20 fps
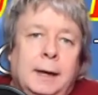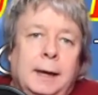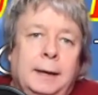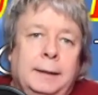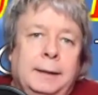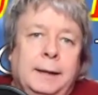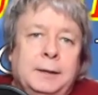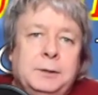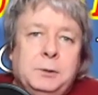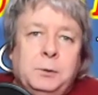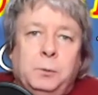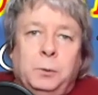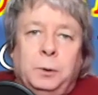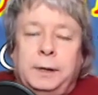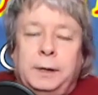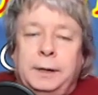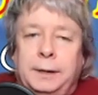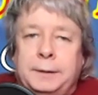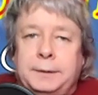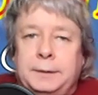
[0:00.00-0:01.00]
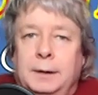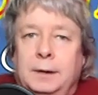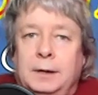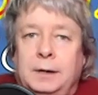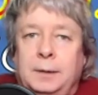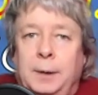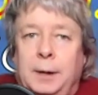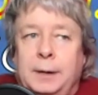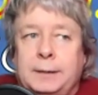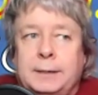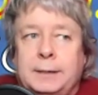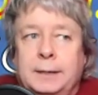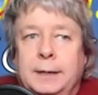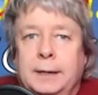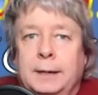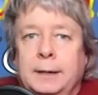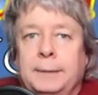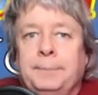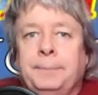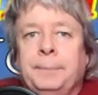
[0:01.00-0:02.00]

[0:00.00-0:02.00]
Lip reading: and that's what we're going to talk about today.